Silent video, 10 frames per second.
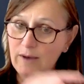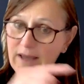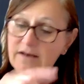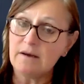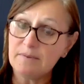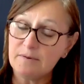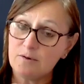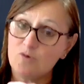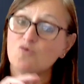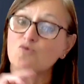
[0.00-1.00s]
you end up
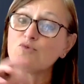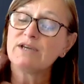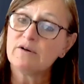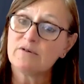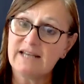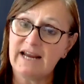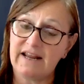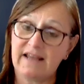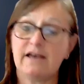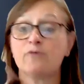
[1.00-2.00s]

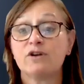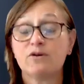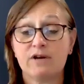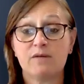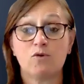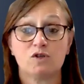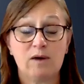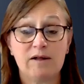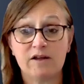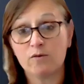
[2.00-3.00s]
re-irritating and recreating more
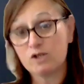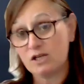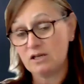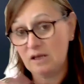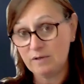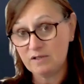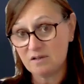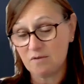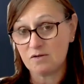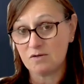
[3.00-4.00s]
swelling, which
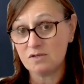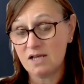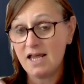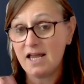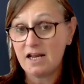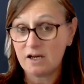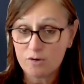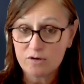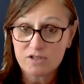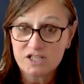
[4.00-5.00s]
inhibits the muscles
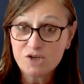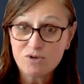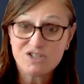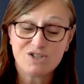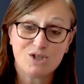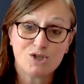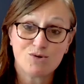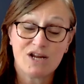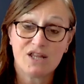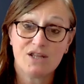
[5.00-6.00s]
and decreases the
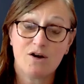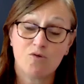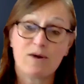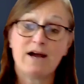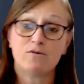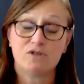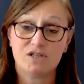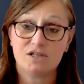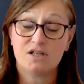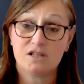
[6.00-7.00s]
strength
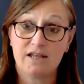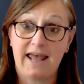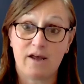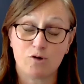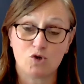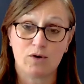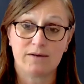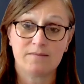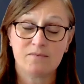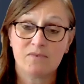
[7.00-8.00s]
around the ankle
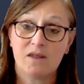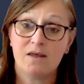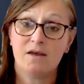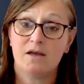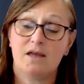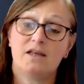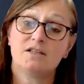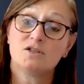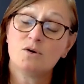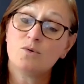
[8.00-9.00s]
joint.
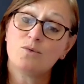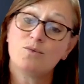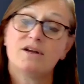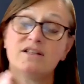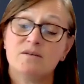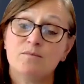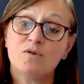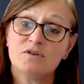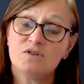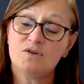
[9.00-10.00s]
So it's
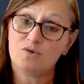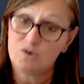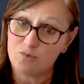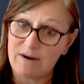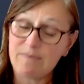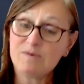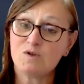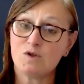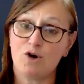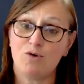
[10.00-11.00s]
important to ramp
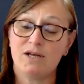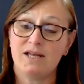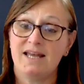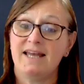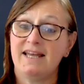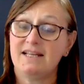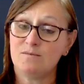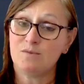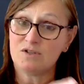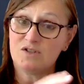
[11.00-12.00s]
up slow.
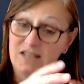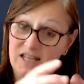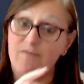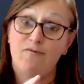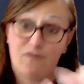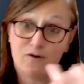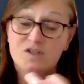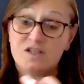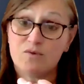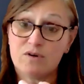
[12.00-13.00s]
It's important to
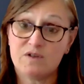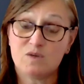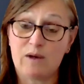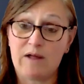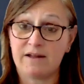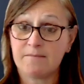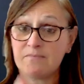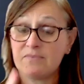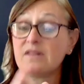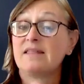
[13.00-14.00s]
first get rid of the
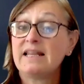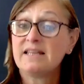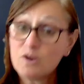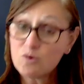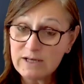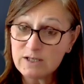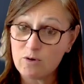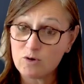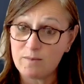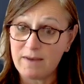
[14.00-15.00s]
swelling, then get the
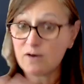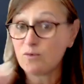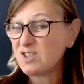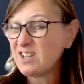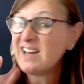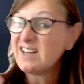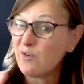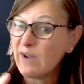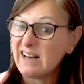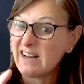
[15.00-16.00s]
range of motion back, which kind
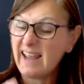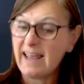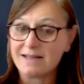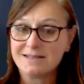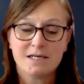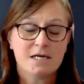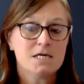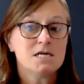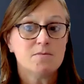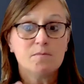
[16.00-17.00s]
of go hand in hand.
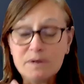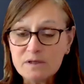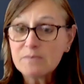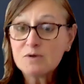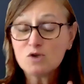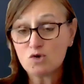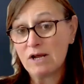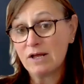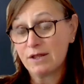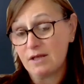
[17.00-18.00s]
Build up the
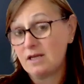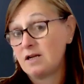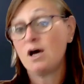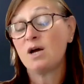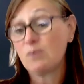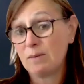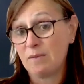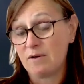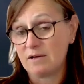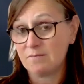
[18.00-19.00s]
strength in a
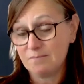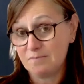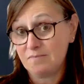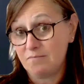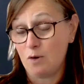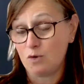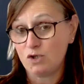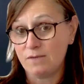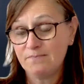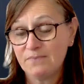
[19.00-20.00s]
non-weight bearing
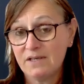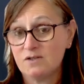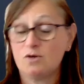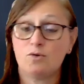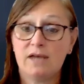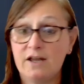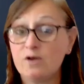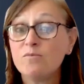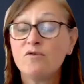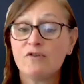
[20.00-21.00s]
motion. So
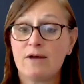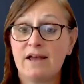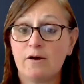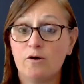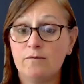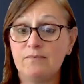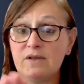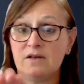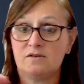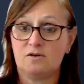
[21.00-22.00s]
can you move your ankle?
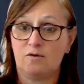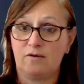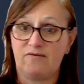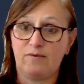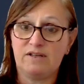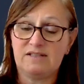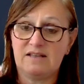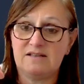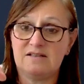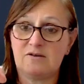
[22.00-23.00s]
So we
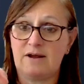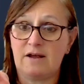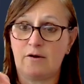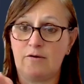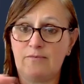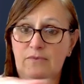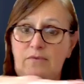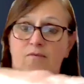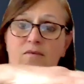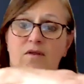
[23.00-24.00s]
say this is our ankle.